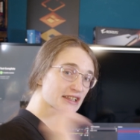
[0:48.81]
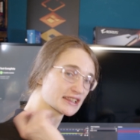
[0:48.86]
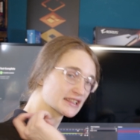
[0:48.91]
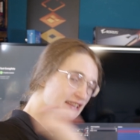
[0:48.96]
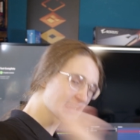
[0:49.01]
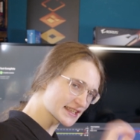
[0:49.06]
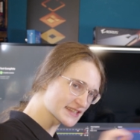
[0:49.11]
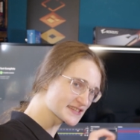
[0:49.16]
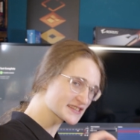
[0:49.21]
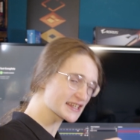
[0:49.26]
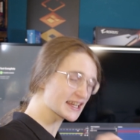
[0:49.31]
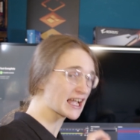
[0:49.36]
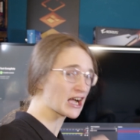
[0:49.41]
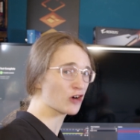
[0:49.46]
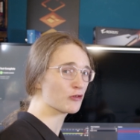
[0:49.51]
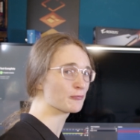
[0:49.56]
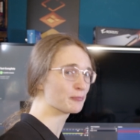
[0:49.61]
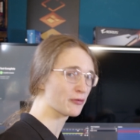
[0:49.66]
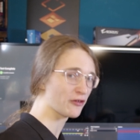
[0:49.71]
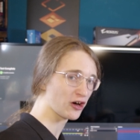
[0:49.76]
Let's see
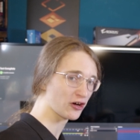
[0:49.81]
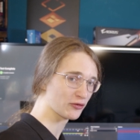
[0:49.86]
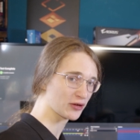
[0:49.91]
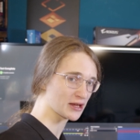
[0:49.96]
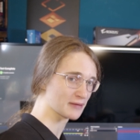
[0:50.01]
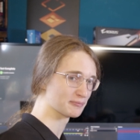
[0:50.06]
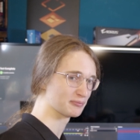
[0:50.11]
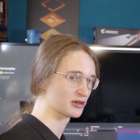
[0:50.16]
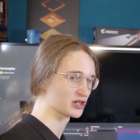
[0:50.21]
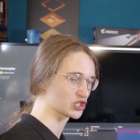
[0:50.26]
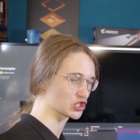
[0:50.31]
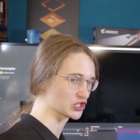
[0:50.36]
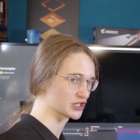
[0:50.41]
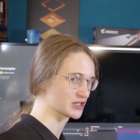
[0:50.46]
how far we can push